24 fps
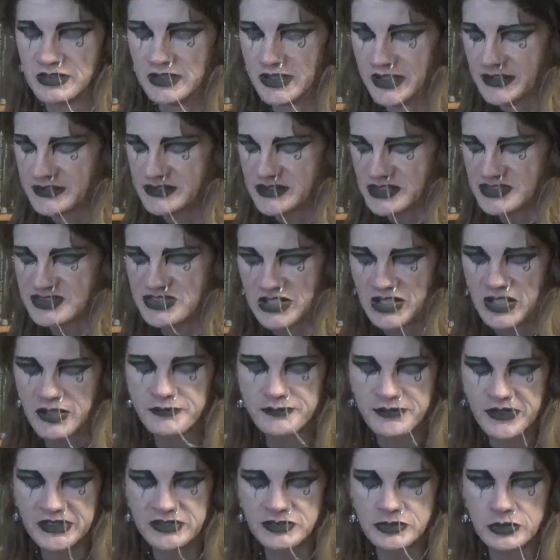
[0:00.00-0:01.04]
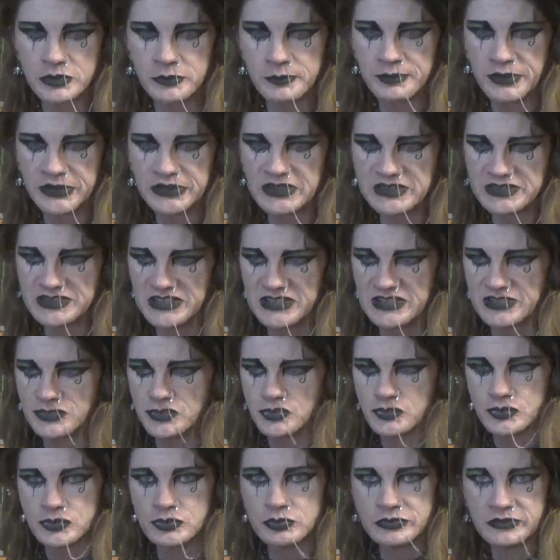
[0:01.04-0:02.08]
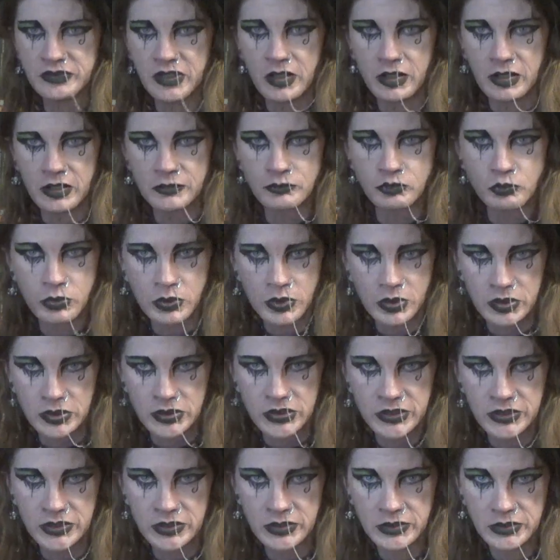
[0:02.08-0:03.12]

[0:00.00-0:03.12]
It does not affect your ability to do hard work.